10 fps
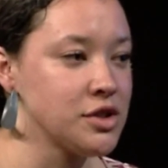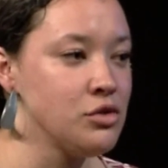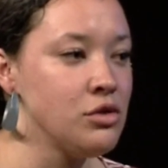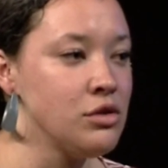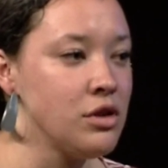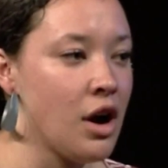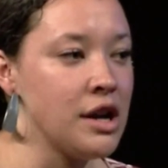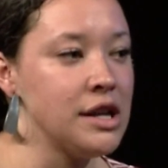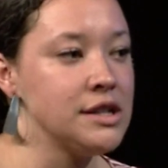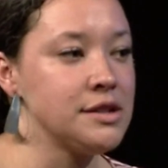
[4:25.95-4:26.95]
school mm-hmm.
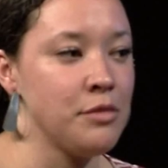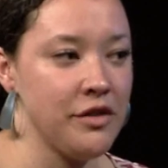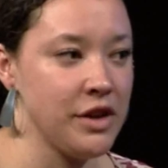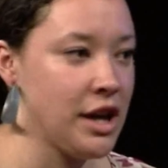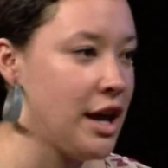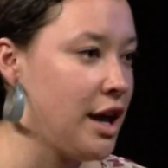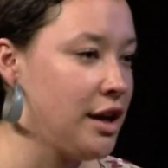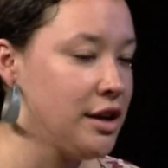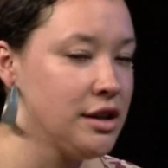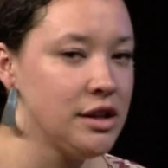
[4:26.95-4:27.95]
artists, Marvin
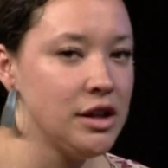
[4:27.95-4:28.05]
Gaye,